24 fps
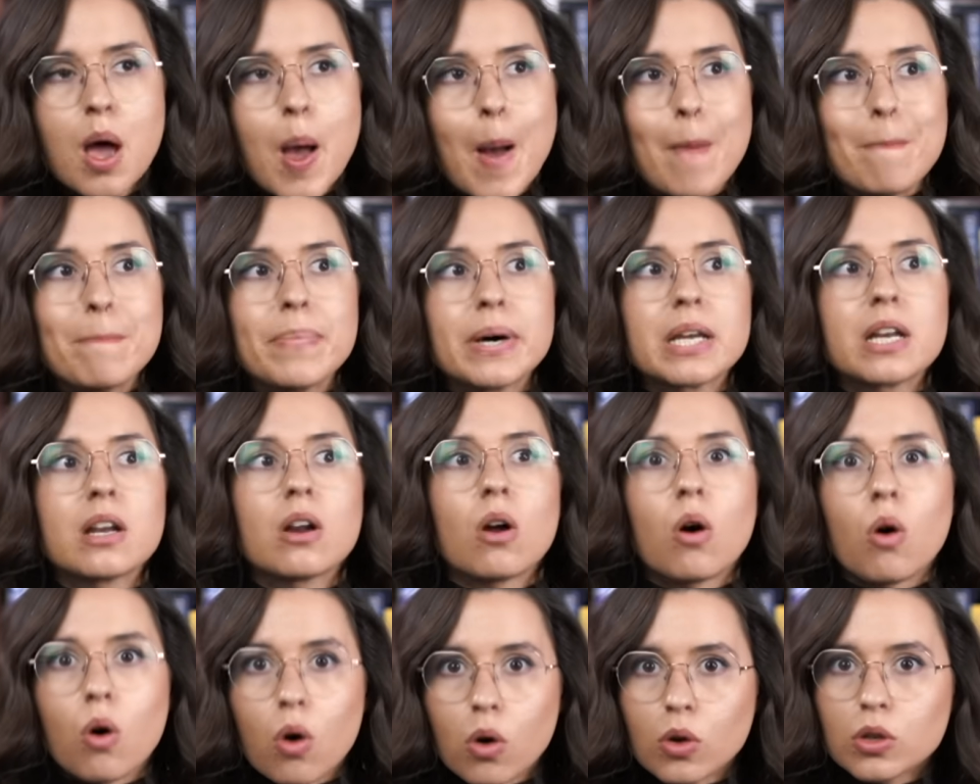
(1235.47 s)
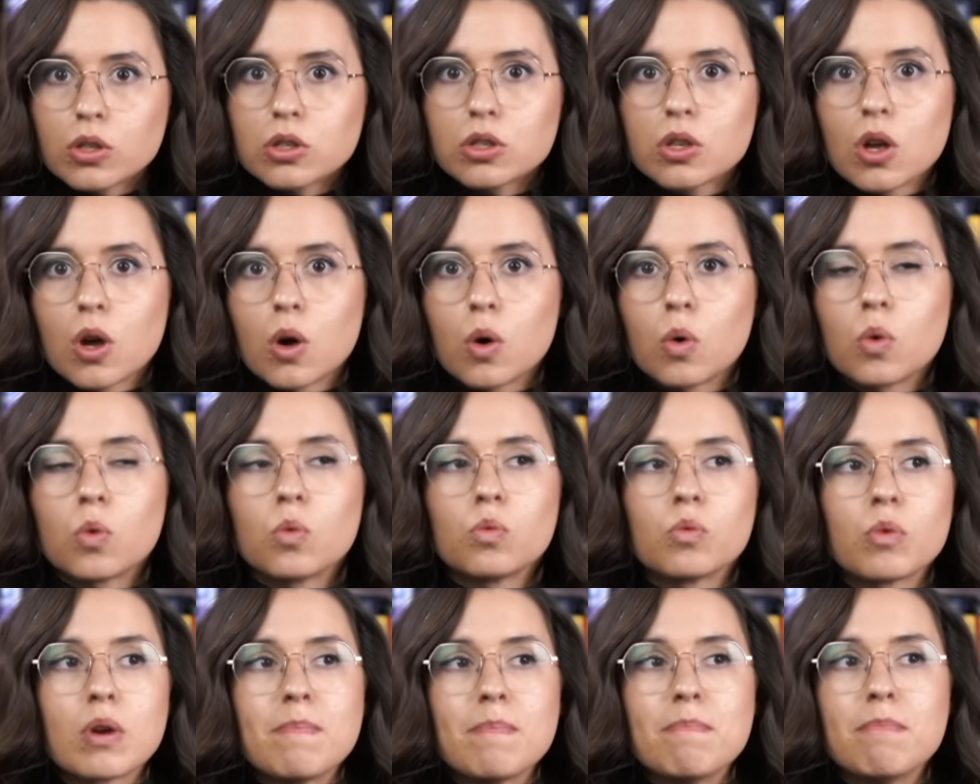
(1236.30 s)
But it also
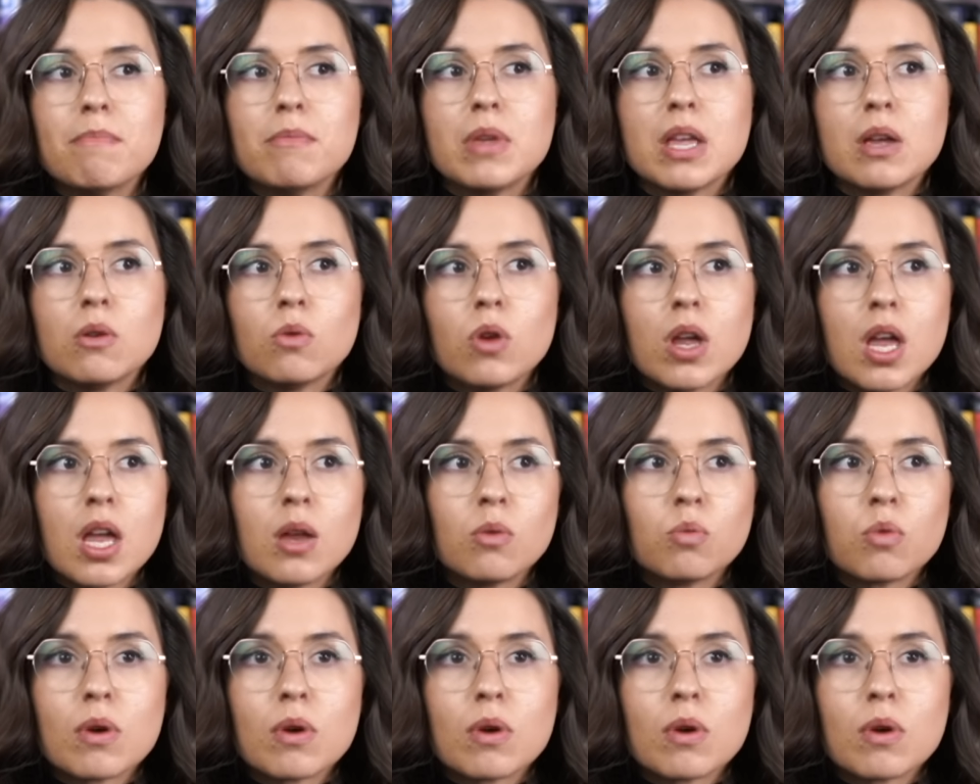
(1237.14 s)
it